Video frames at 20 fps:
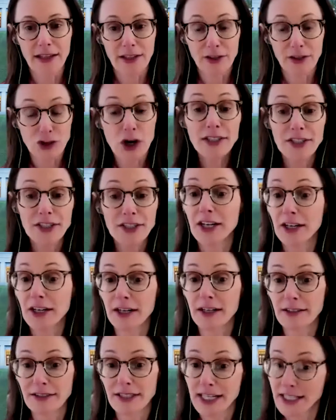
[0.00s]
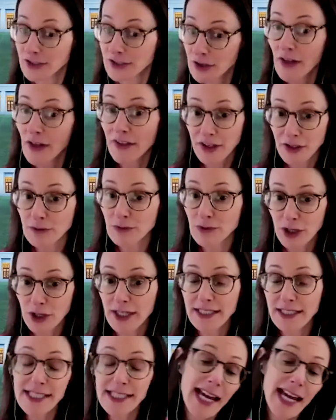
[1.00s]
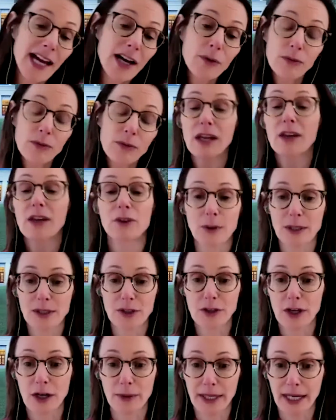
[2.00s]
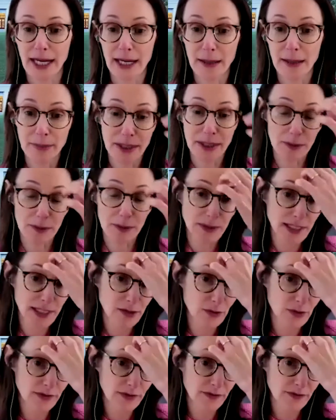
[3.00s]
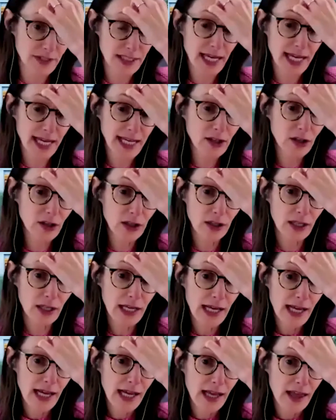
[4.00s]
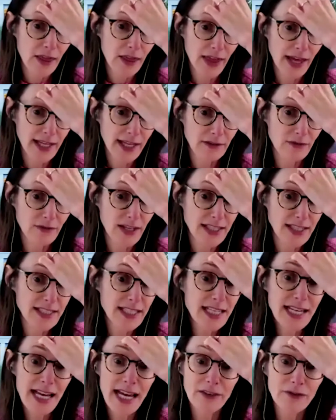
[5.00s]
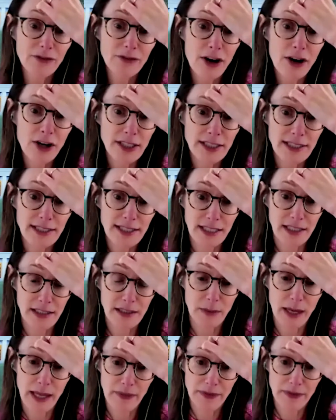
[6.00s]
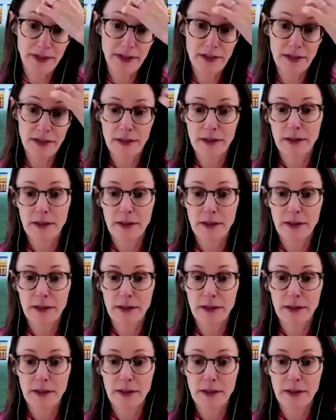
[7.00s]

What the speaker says: taunting her, saying, I saw that you took it down, another one's going up. And it was sort of a cycle that didn't end for a good 6 months.